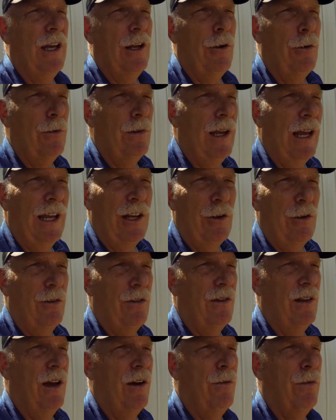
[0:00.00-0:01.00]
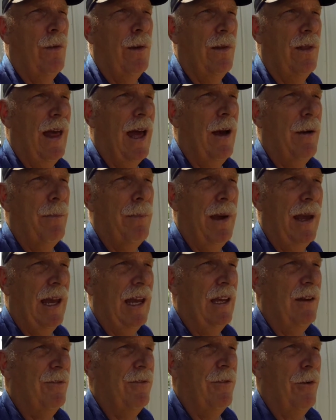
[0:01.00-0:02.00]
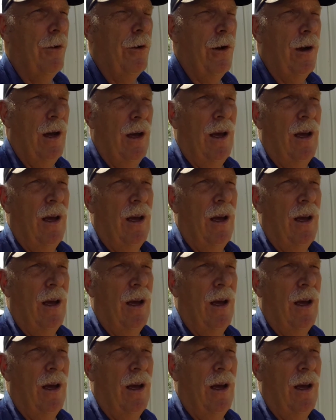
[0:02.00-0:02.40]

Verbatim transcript: entertain yourself without paying for